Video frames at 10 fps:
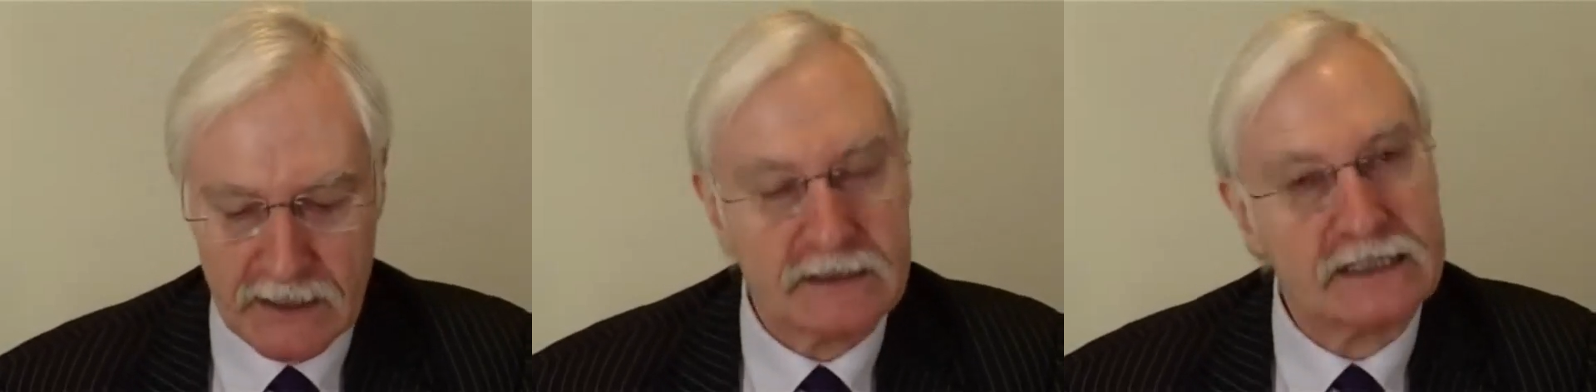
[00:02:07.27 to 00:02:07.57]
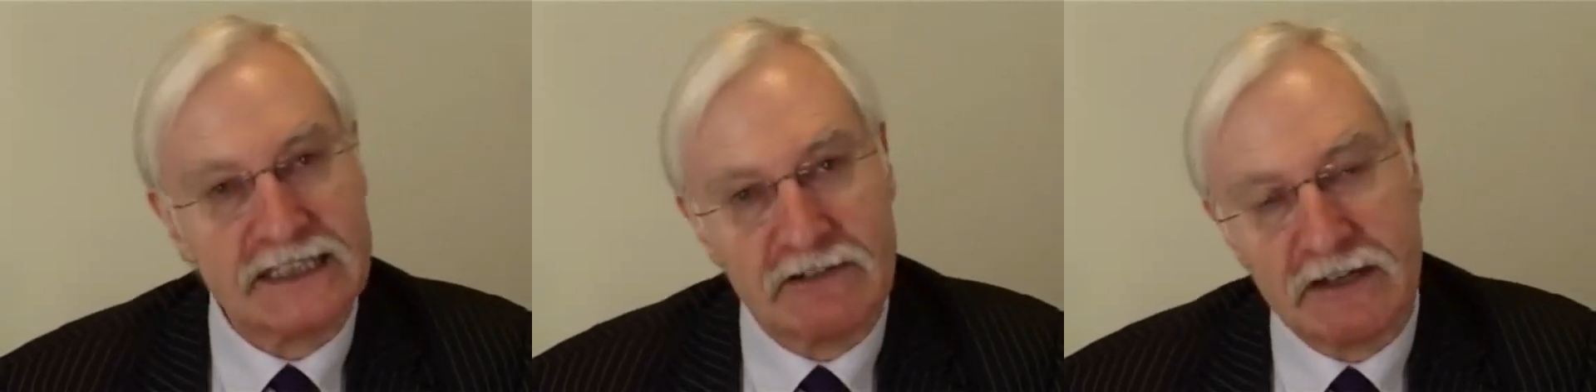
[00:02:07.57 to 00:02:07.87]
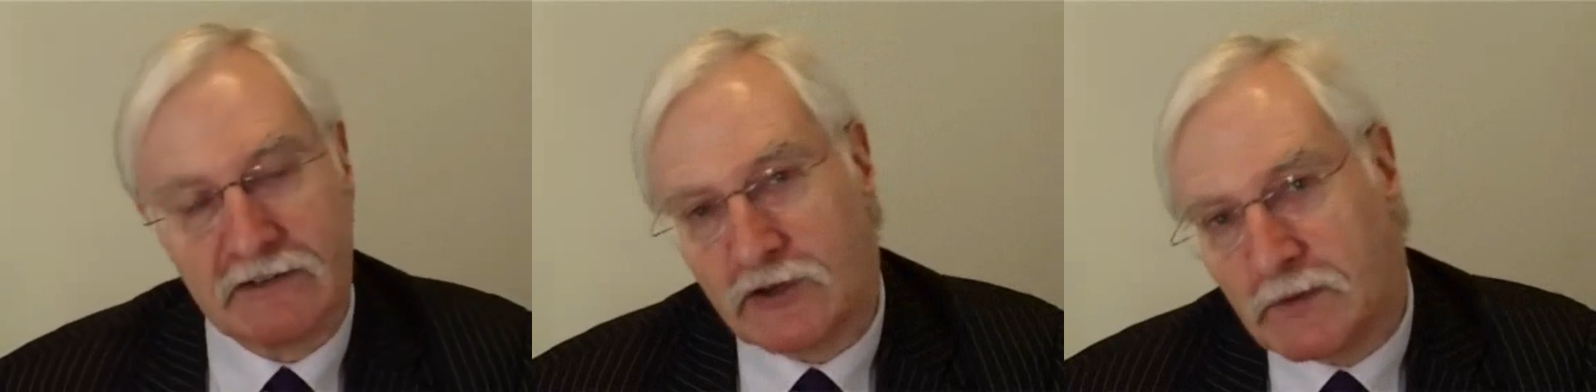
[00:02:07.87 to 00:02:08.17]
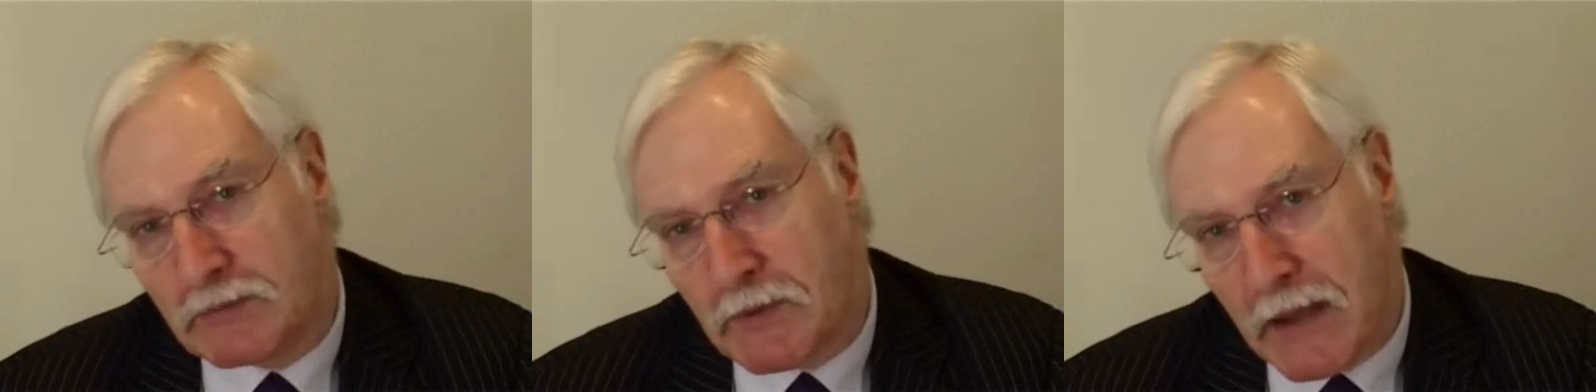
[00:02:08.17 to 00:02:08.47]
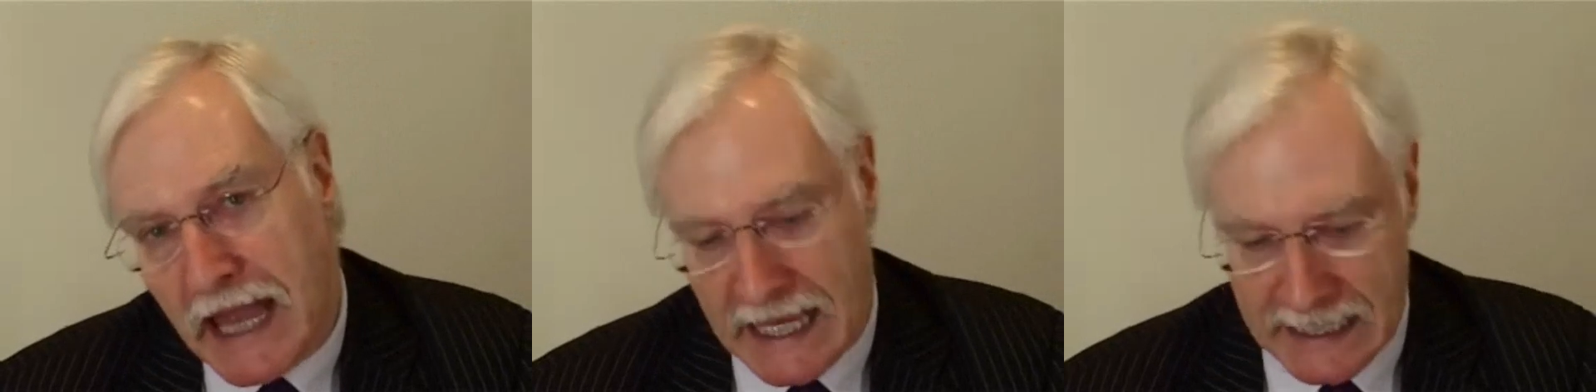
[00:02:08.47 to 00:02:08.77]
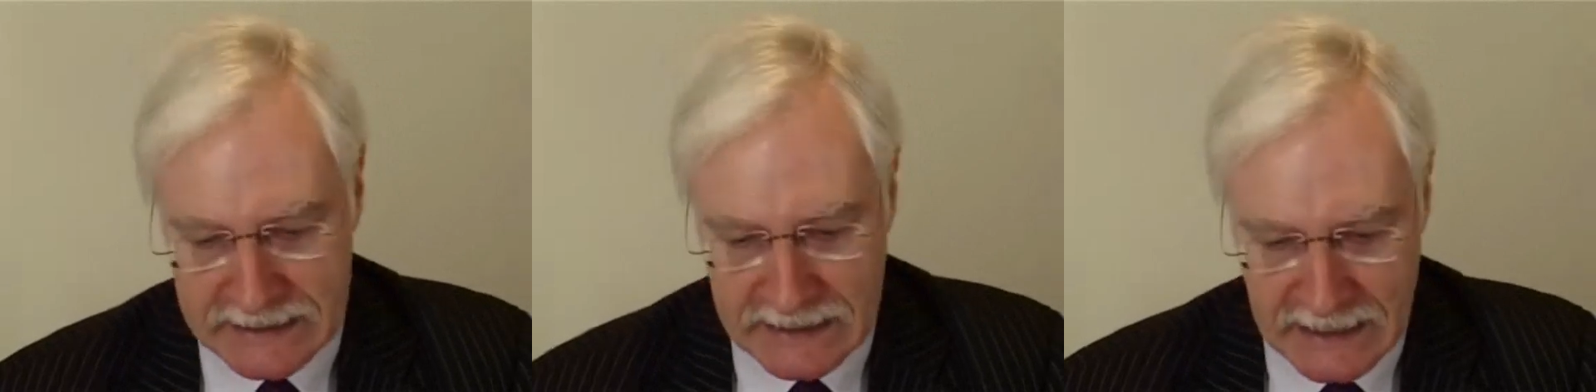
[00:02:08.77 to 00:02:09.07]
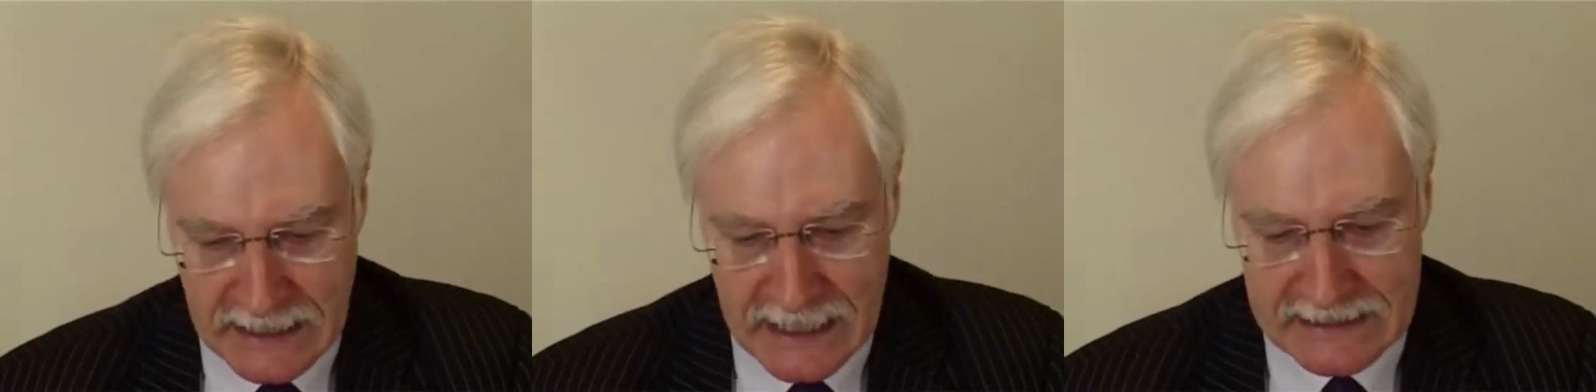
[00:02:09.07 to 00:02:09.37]
The steering group prepared
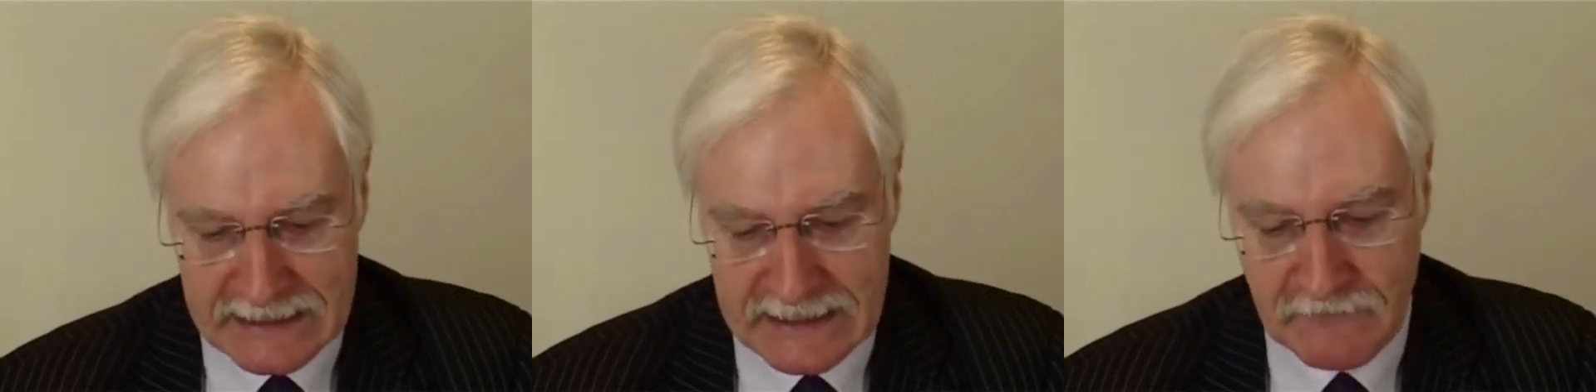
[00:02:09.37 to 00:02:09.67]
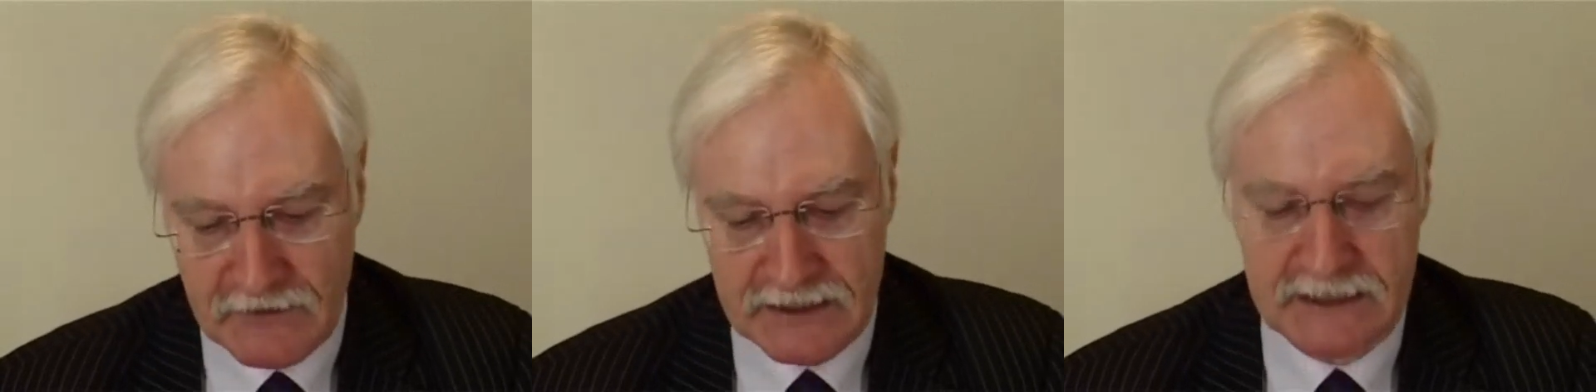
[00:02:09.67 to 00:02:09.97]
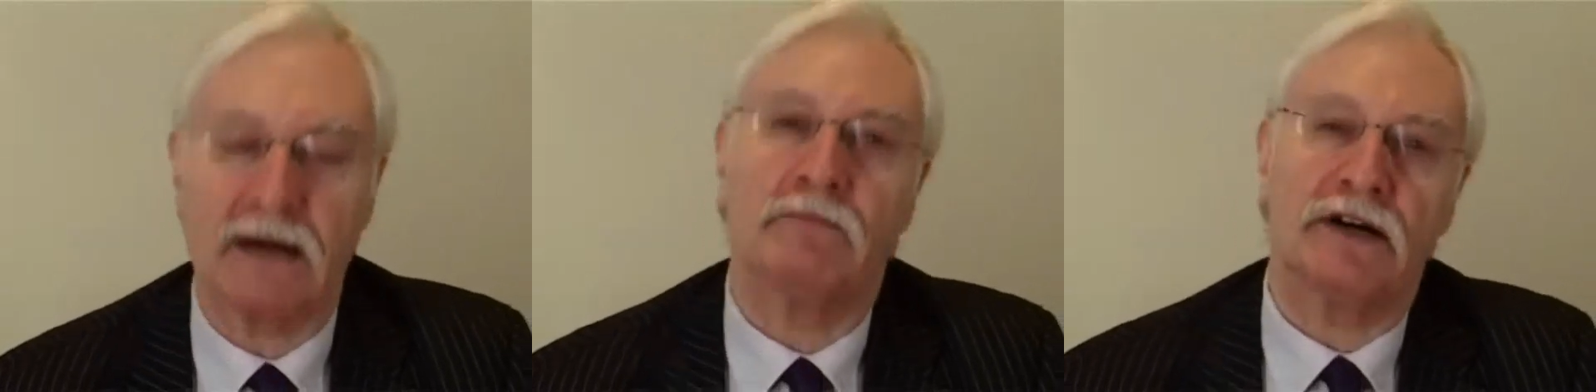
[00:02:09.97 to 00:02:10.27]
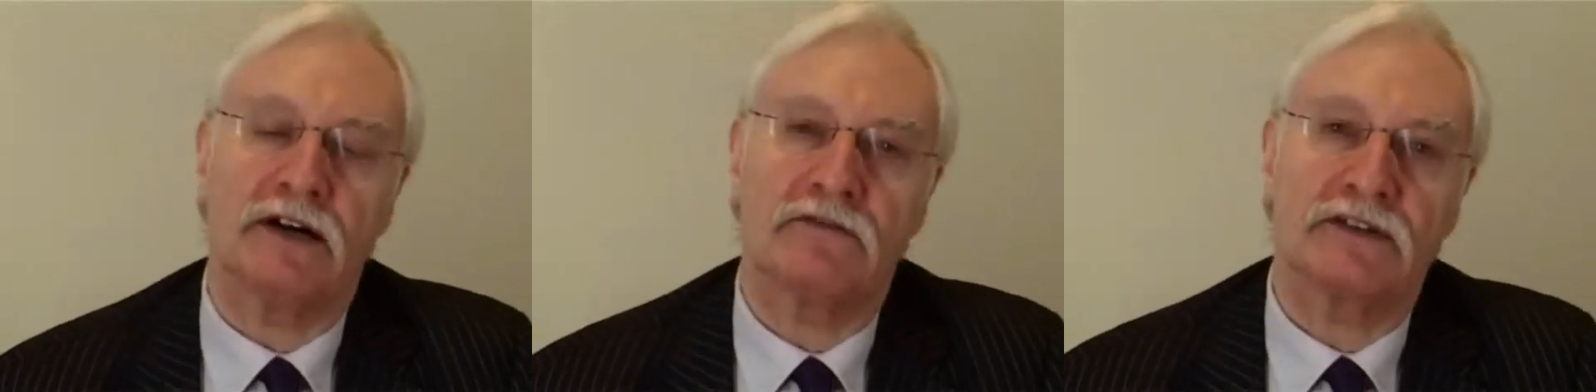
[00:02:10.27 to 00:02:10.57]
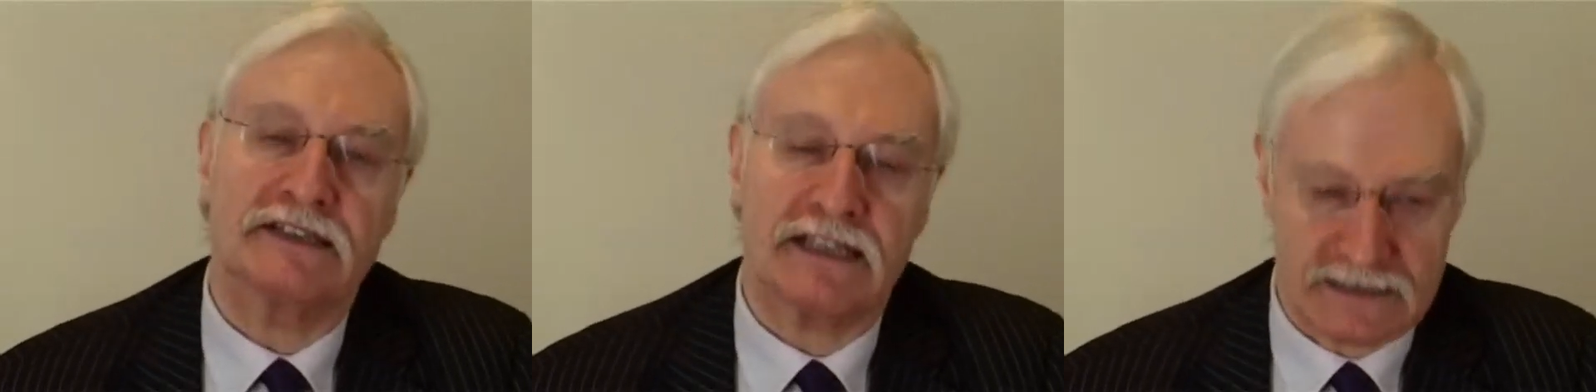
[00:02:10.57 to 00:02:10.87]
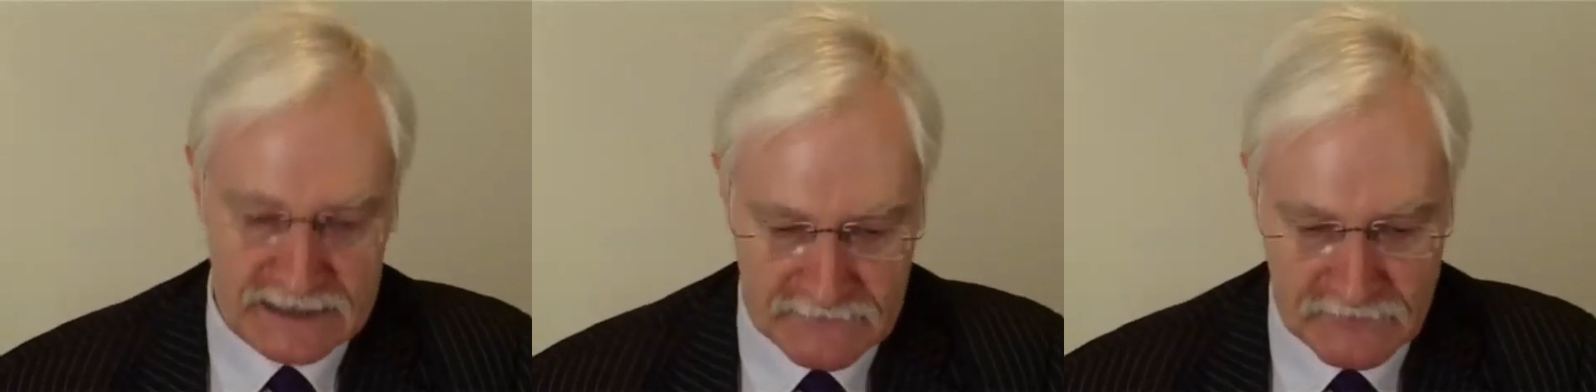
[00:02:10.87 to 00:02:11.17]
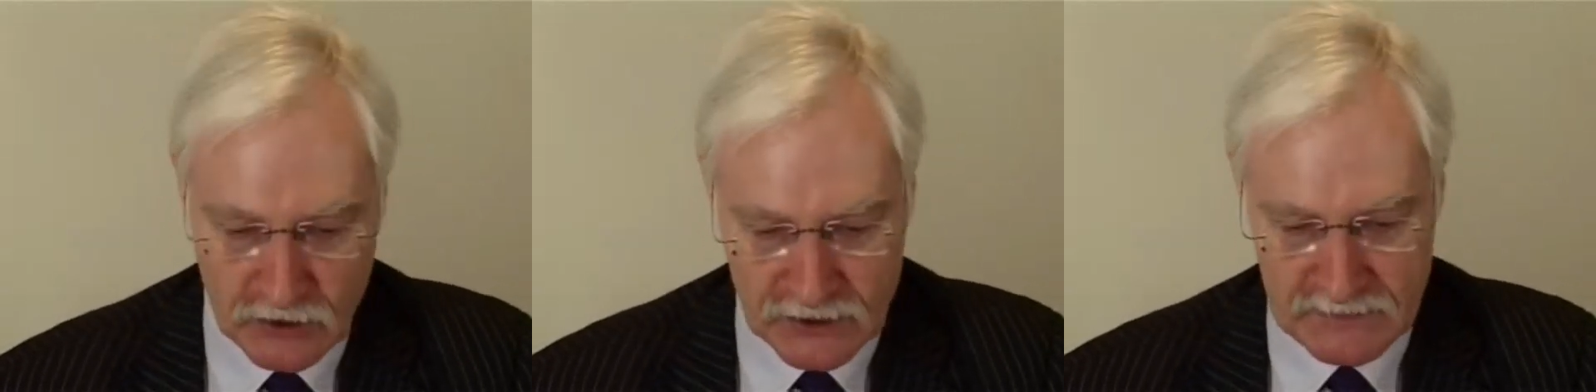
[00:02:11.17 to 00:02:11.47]
a significant number of consultative
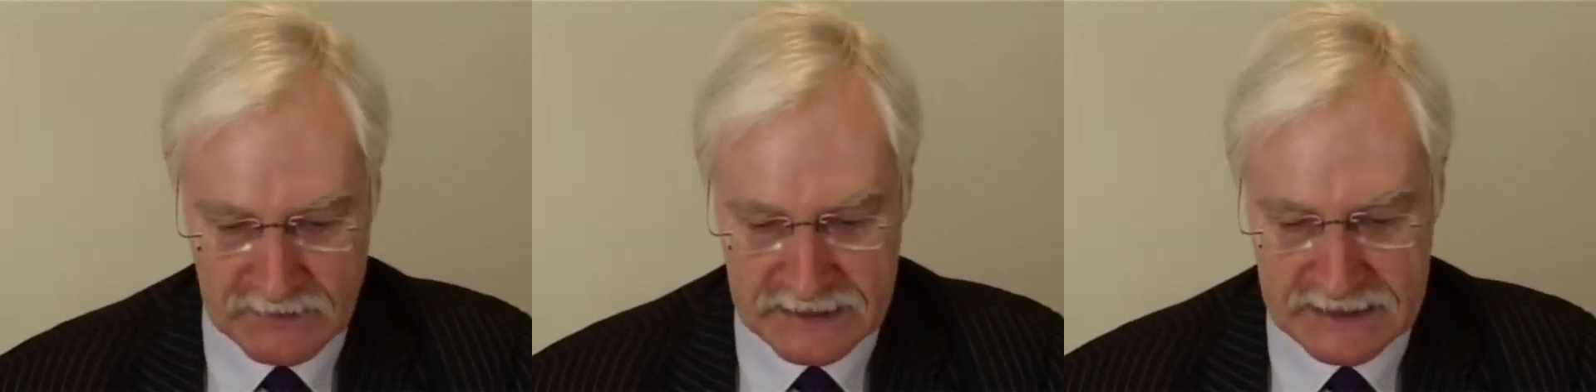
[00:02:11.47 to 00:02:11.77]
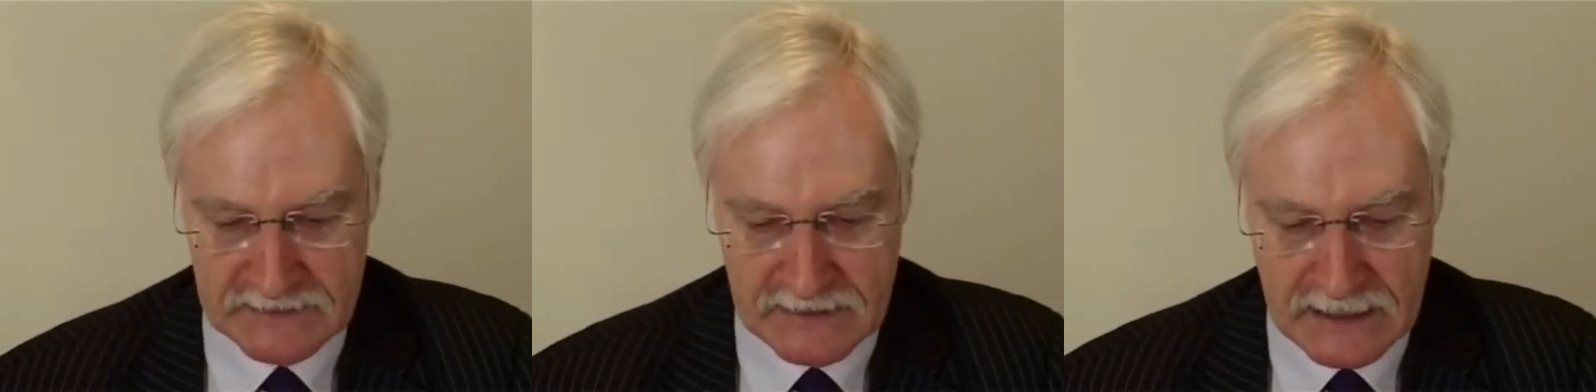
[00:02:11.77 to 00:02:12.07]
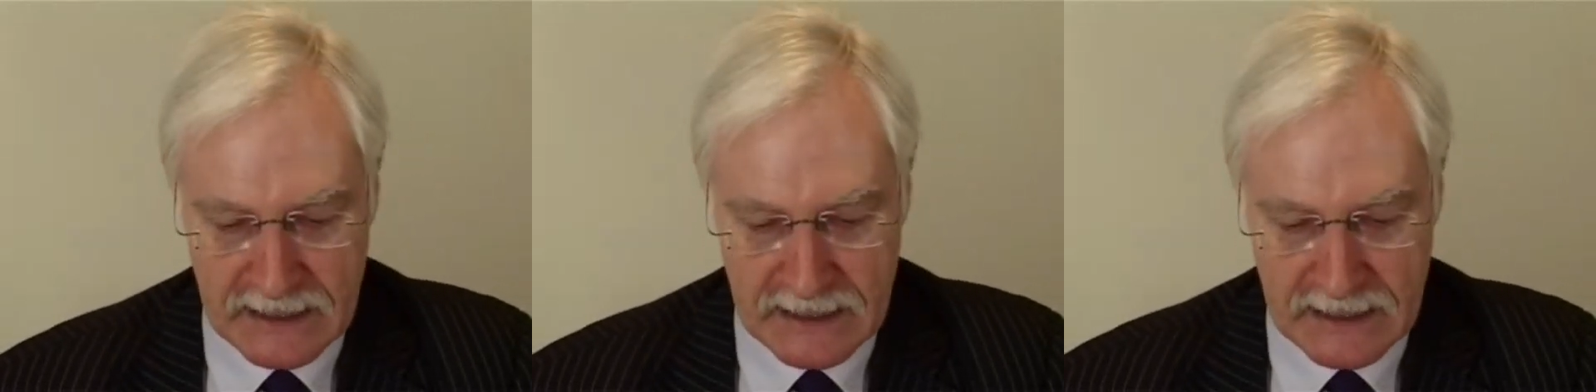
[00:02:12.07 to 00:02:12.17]
documents,